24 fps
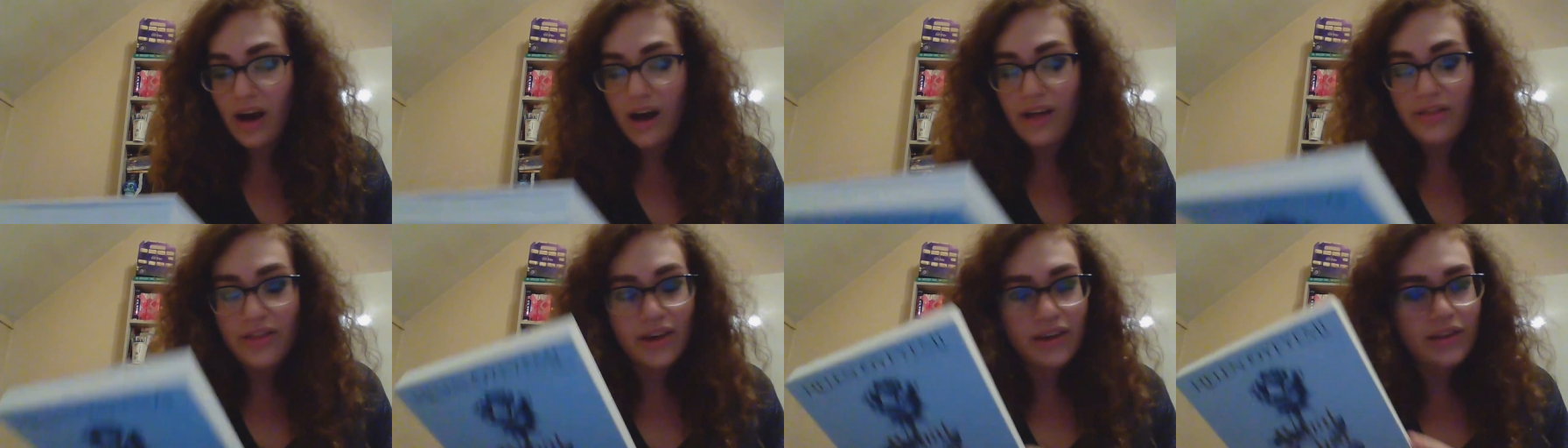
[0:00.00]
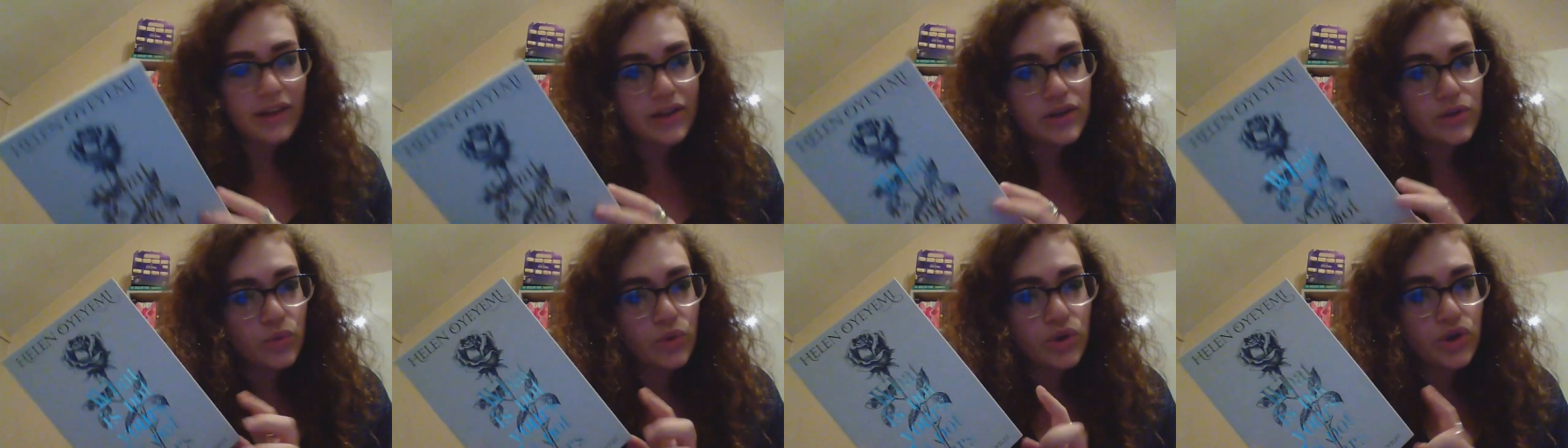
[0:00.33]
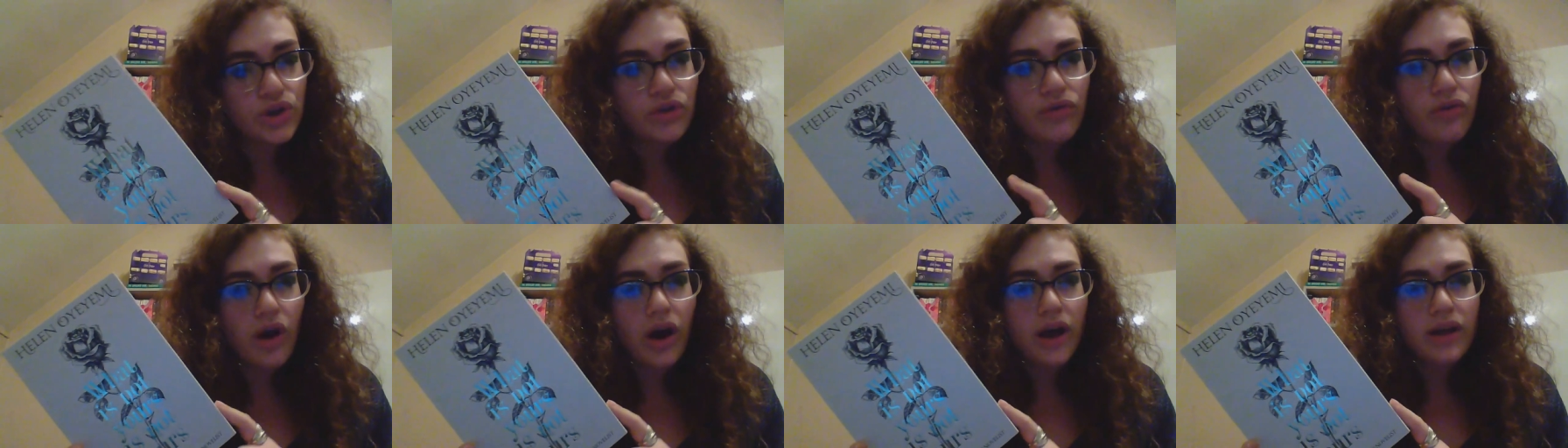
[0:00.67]
I think that's what
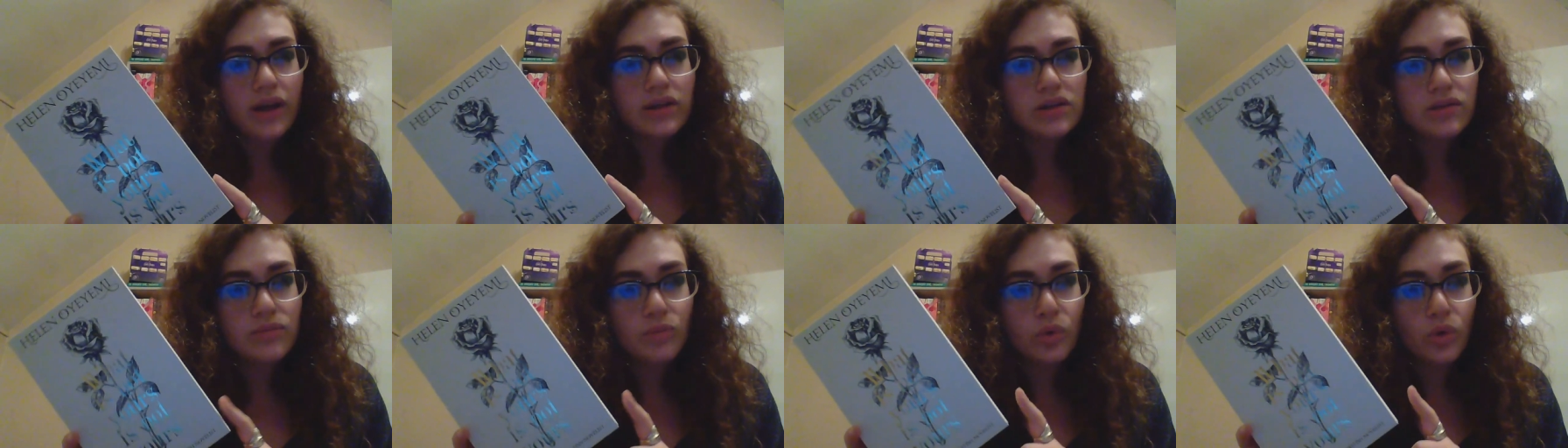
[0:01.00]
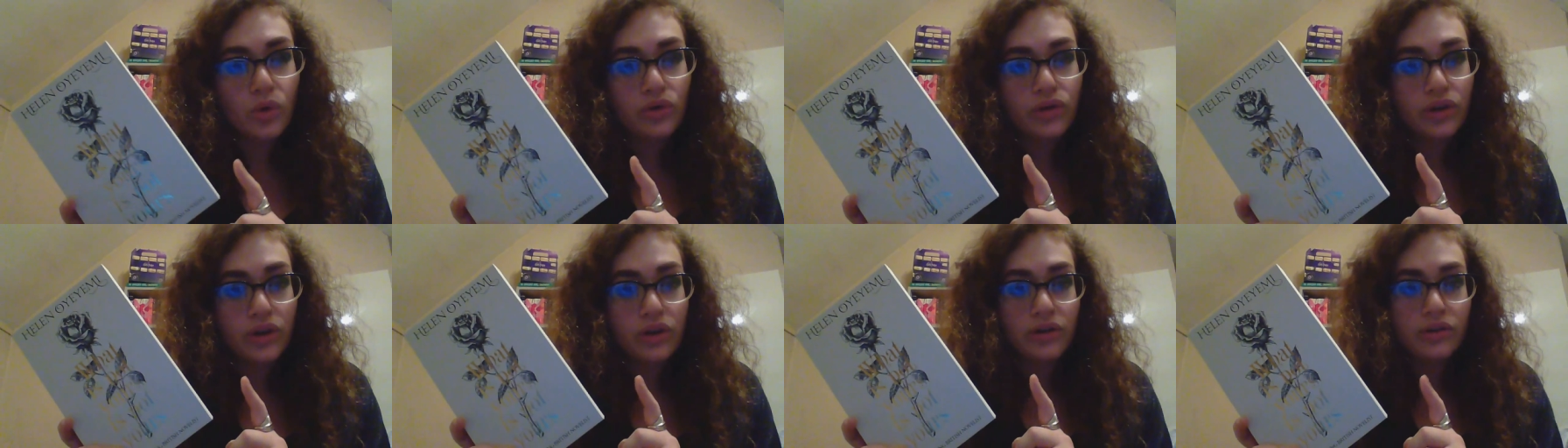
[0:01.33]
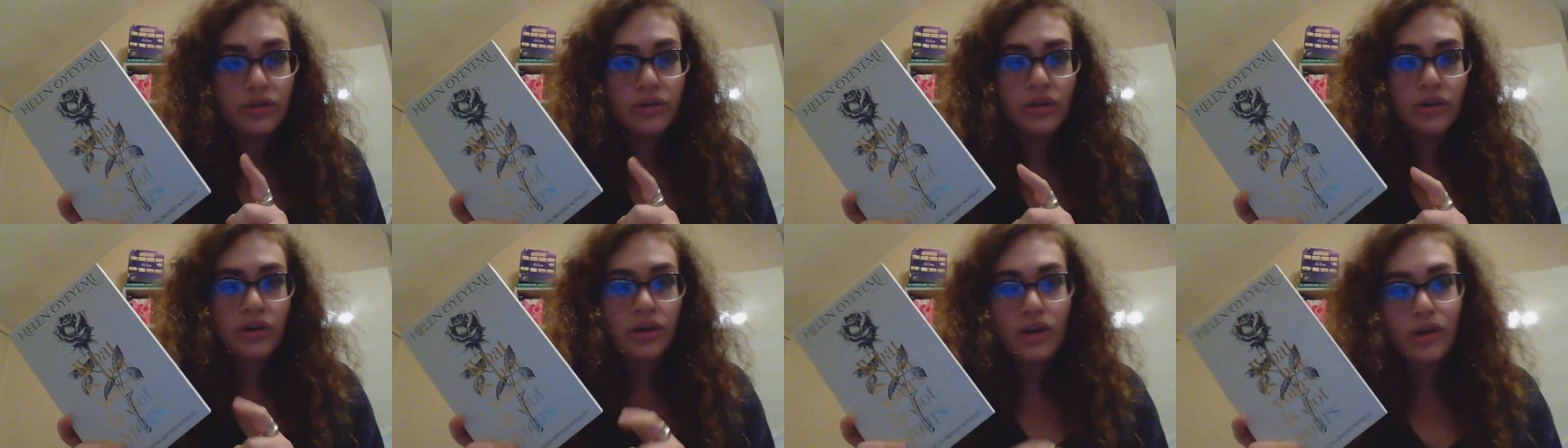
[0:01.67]
she writes more
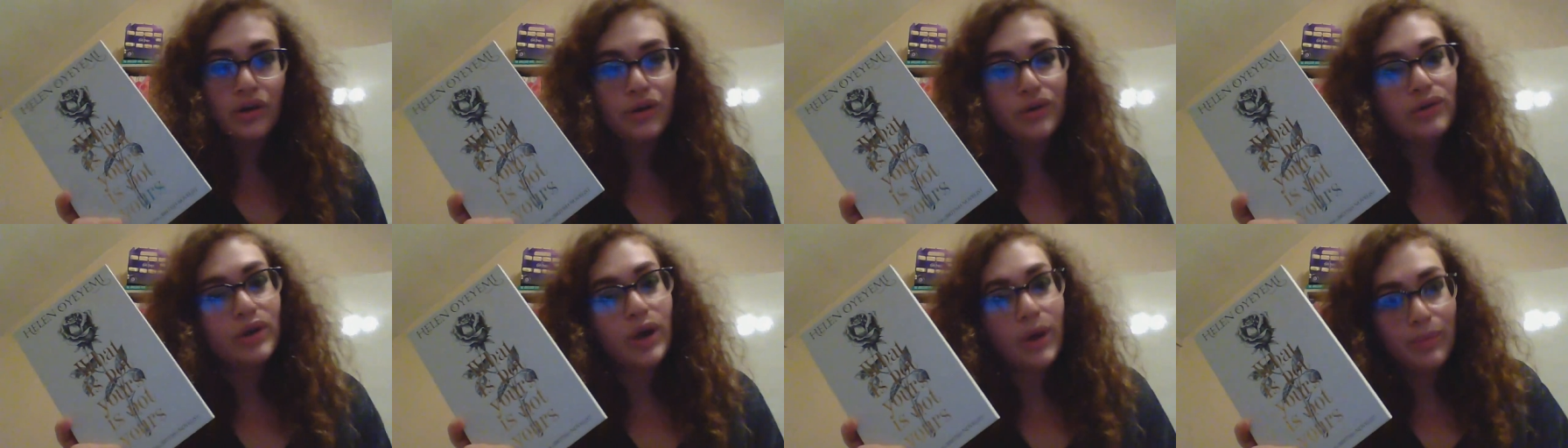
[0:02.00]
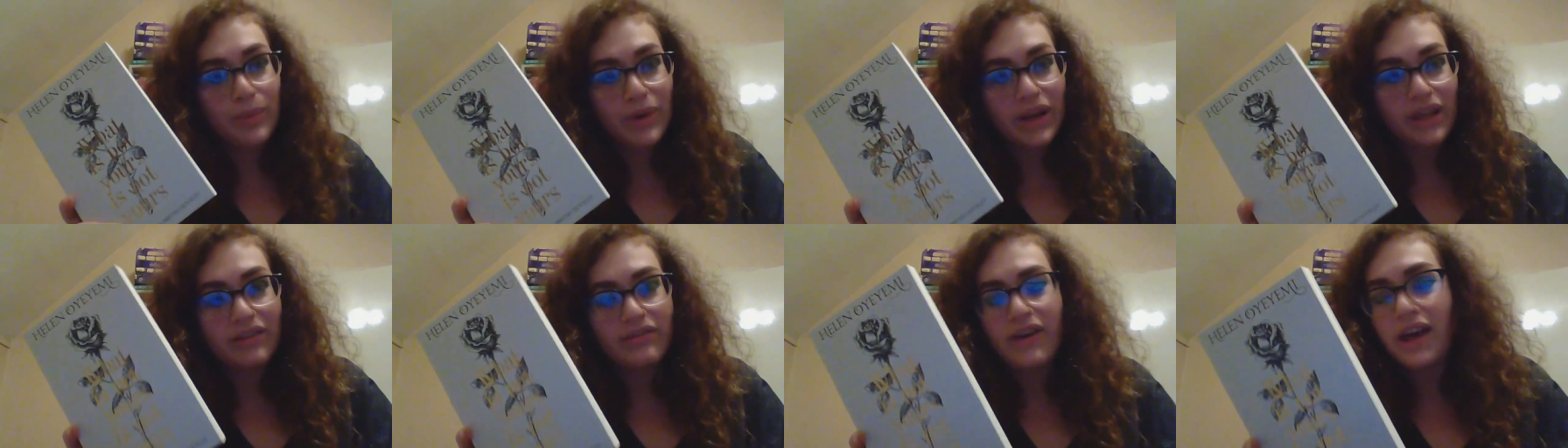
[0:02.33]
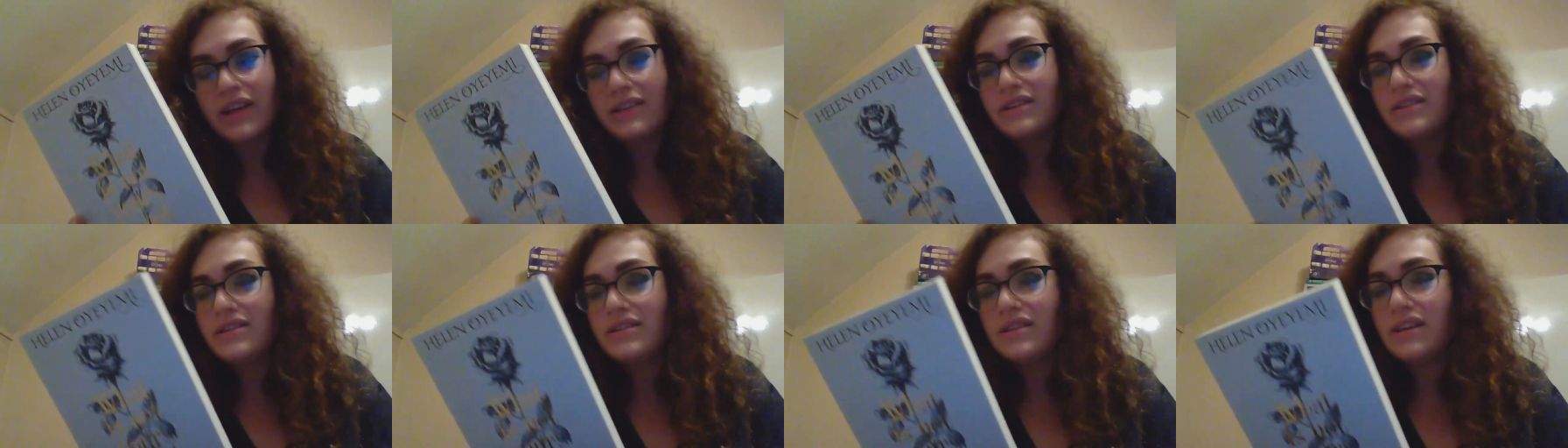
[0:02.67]
than complete
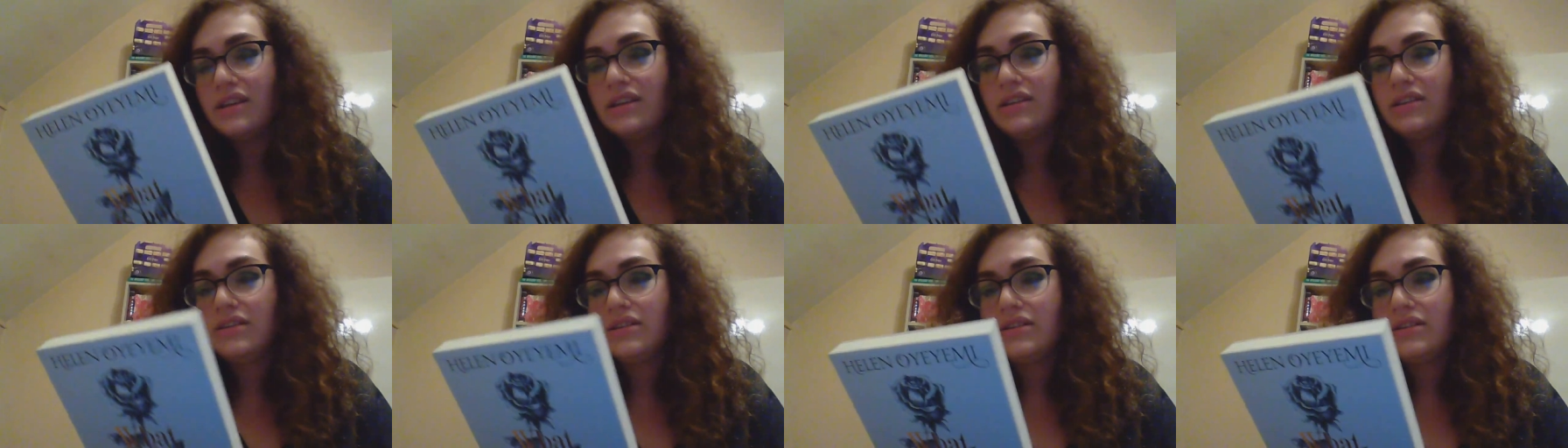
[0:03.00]
fantasy,